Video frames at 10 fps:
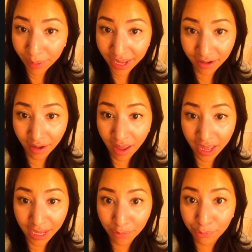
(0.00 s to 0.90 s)
and
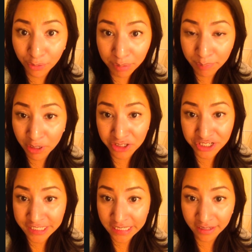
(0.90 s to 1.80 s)
I will be
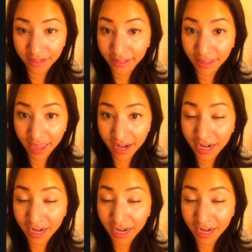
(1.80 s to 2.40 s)
purchasing it again,